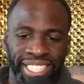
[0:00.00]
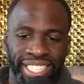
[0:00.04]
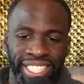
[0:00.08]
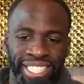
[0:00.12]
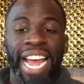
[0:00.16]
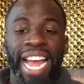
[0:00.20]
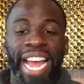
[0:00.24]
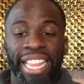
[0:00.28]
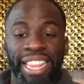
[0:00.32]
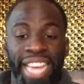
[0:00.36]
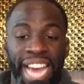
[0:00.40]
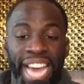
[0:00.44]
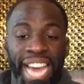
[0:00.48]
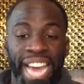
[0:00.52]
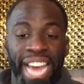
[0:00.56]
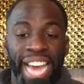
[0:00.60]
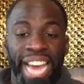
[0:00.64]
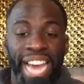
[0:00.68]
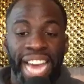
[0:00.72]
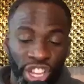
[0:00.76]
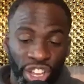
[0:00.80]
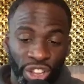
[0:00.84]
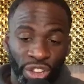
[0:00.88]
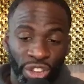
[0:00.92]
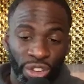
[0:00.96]
And that is
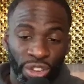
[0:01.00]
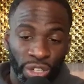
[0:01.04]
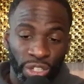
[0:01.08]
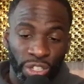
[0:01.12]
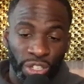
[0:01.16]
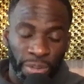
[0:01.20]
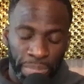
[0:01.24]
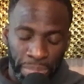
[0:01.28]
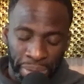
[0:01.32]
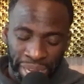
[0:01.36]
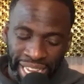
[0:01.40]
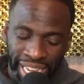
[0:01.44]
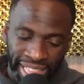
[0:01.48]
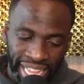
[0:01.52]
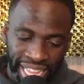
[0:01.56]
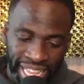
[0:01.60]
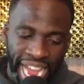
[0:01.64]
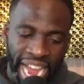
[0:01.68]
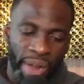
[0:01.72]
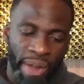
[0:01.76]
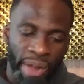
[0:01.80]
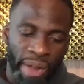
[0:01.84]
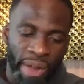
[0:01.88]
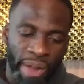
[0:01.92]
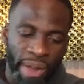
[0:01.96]
huge, be
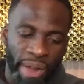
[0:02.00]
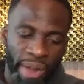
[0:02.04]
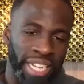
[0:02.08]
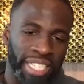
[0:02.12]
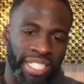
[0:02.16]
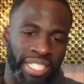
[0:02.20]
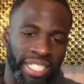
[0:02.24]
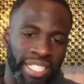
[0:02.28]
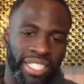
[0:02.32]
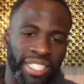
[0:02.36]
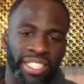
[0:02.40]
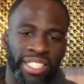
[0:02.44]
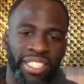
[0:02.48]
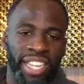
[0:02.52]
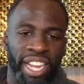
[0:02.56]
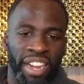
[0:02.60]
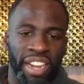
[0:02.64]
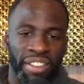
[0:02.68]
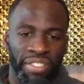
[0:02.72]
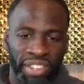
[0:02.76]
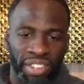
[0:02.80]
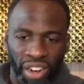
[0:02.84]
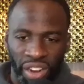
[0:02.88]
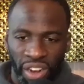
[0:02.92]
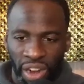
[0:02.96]
that we're missing Steph
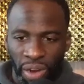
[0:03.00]
Curry,